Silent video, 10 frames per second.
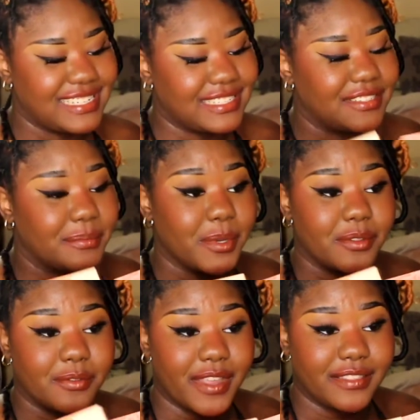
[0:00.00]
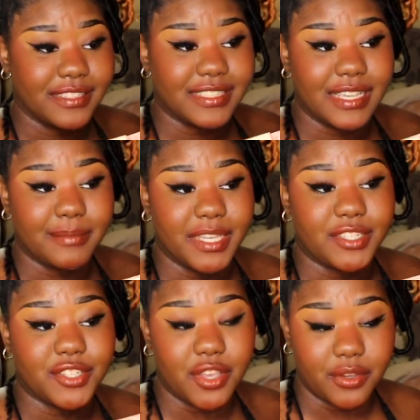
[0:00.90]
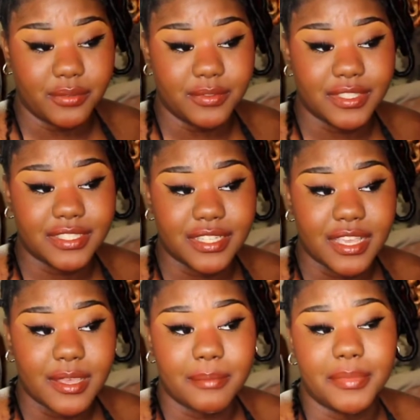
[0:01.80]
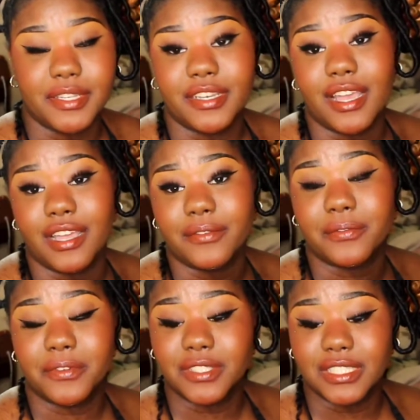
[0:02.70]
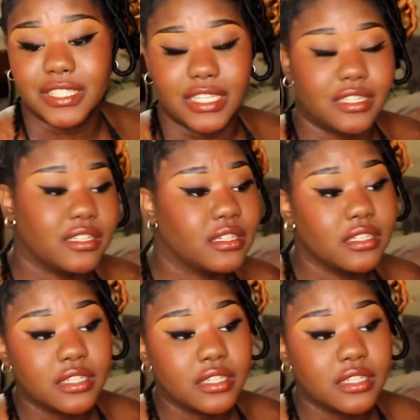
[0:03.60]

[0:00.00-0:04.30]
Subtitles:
because they're both around the same like tones, but not fully like